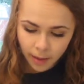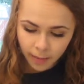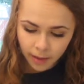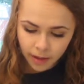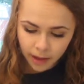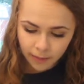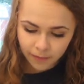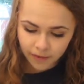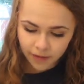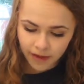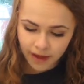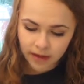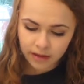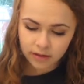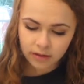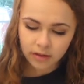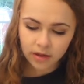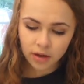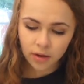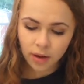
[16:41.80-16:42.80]
not up for
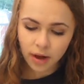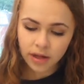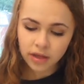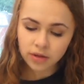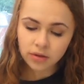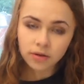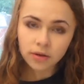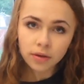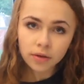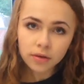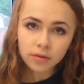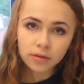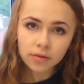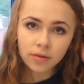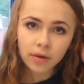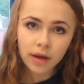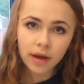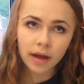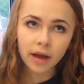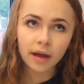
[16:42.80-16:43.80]
that. So I do go
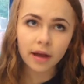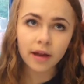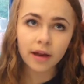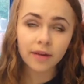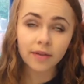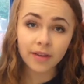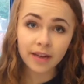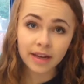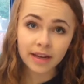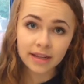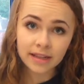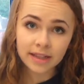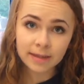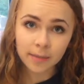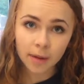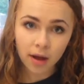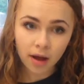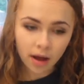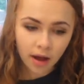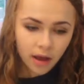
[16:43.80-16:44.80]
to an Aveda
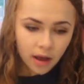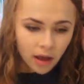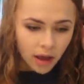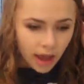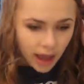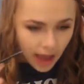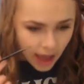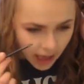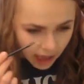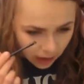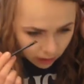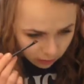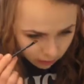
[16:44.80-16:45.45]
spa, and